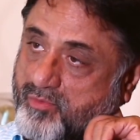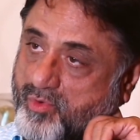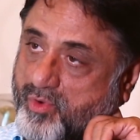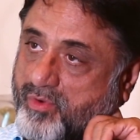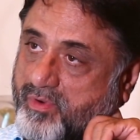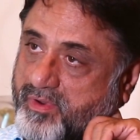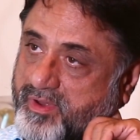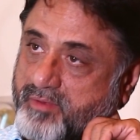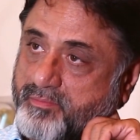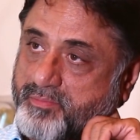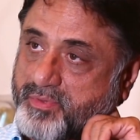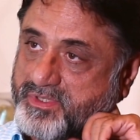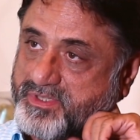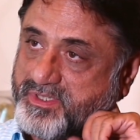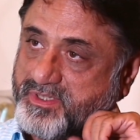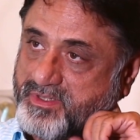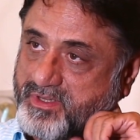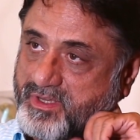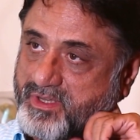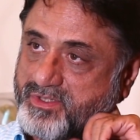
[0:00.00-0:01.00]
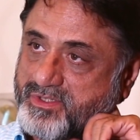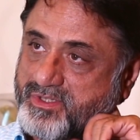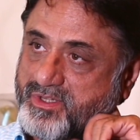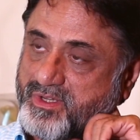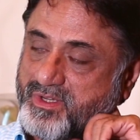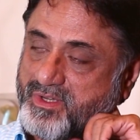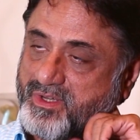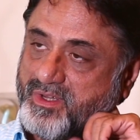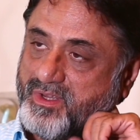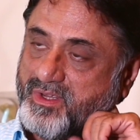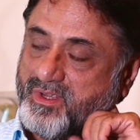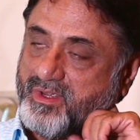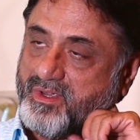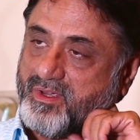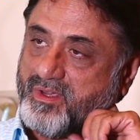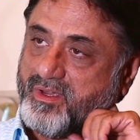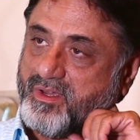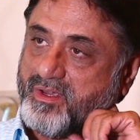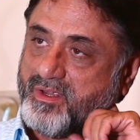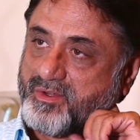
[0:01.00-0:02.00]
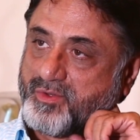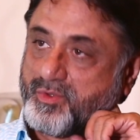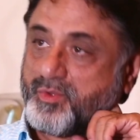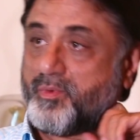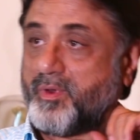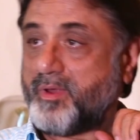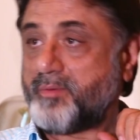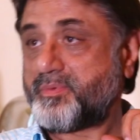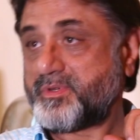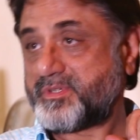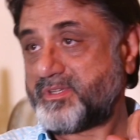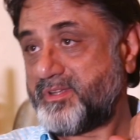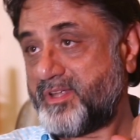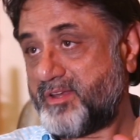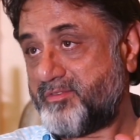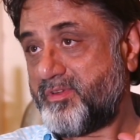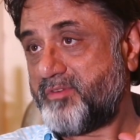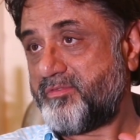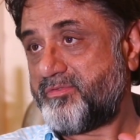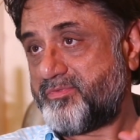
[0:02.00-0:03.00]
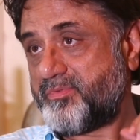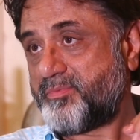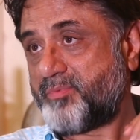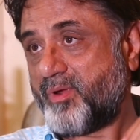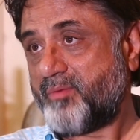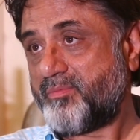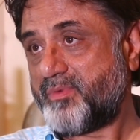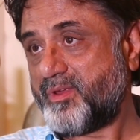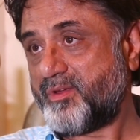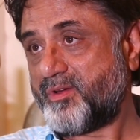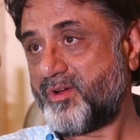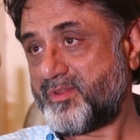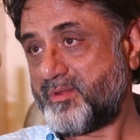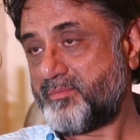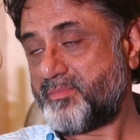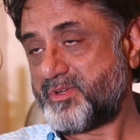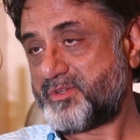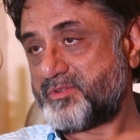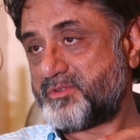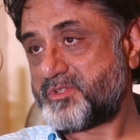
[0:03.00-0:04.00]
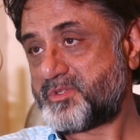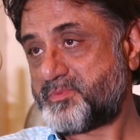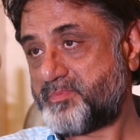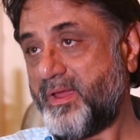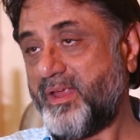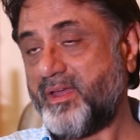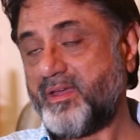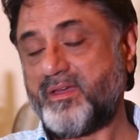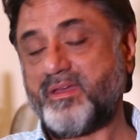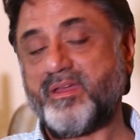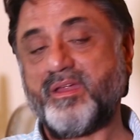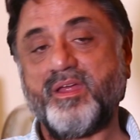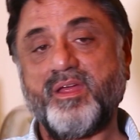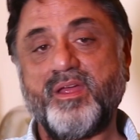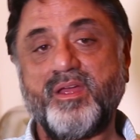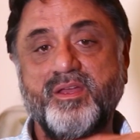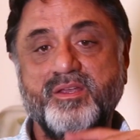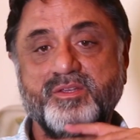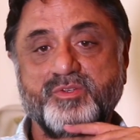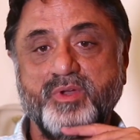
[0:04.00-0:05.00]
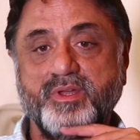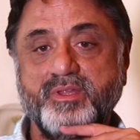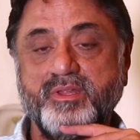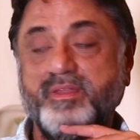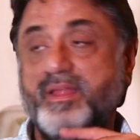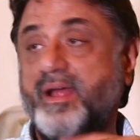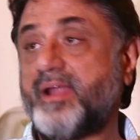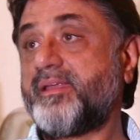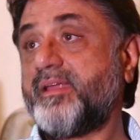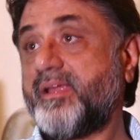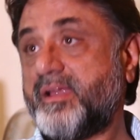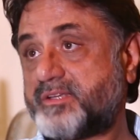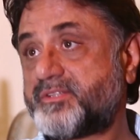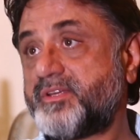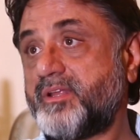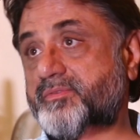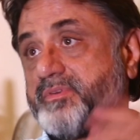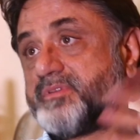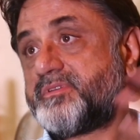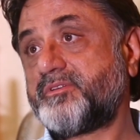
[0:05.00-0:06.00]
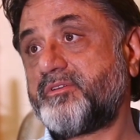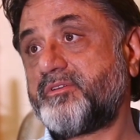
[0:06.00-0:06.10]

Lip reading: more in percentage to the 1% that we probably got the budget to spend. So I think that itself is